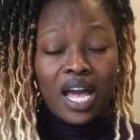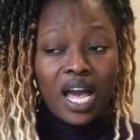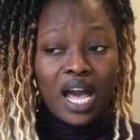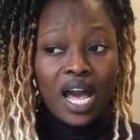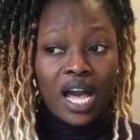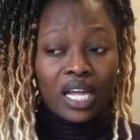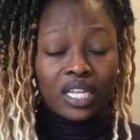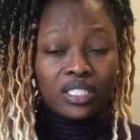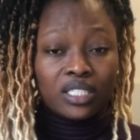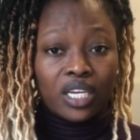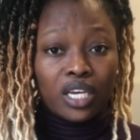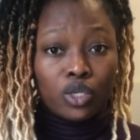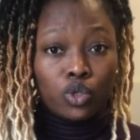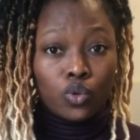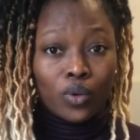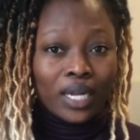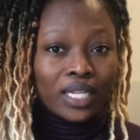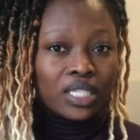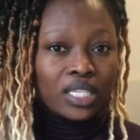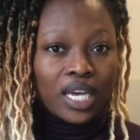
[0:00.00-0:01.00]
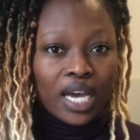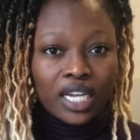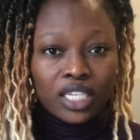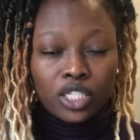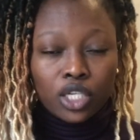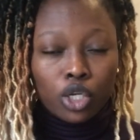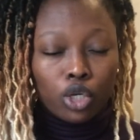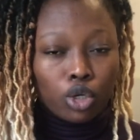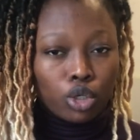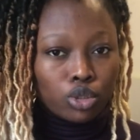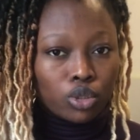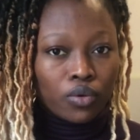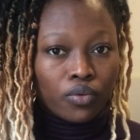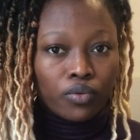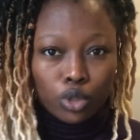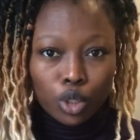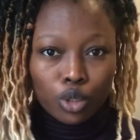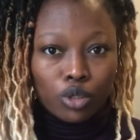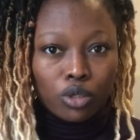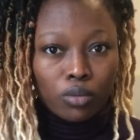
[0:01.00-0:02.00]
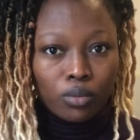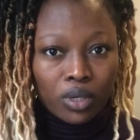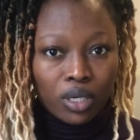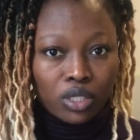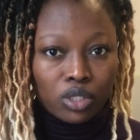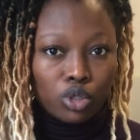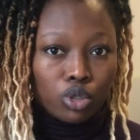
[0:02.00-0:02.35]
and then you attach a lot of documents.